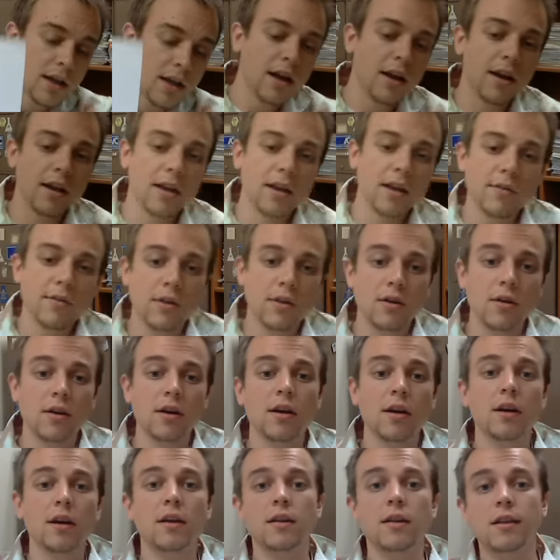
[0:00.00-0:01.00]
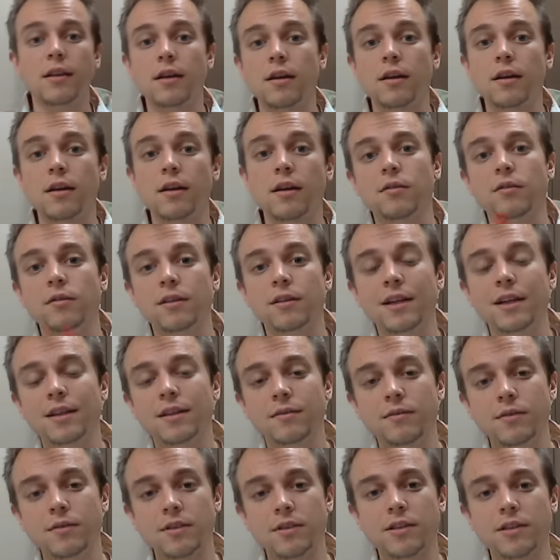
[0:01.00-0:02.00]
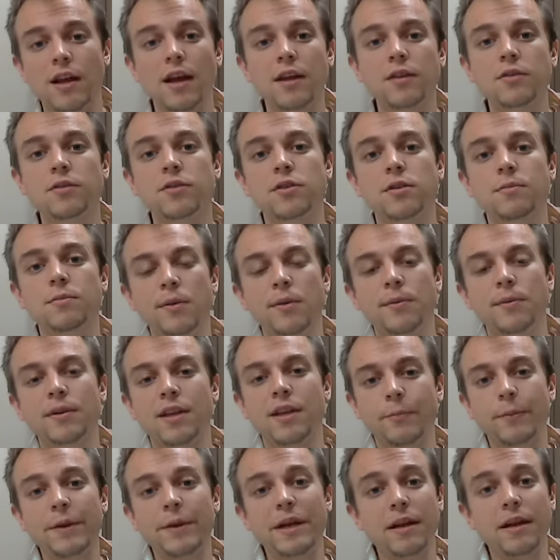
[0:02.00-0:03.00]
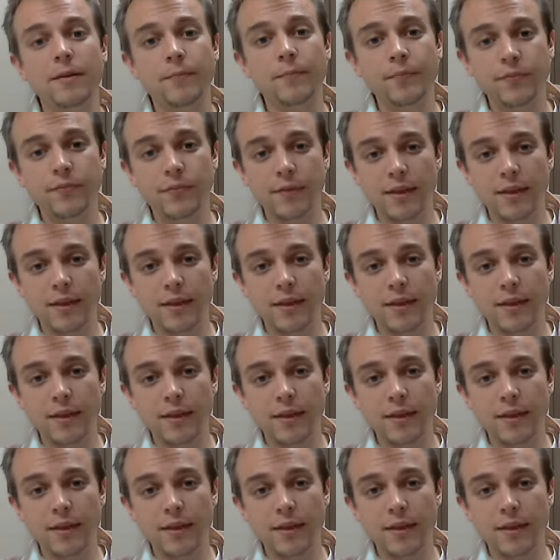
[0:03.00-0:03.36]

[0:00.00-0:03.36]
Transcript: and I give you the length of a side, you should be able to give me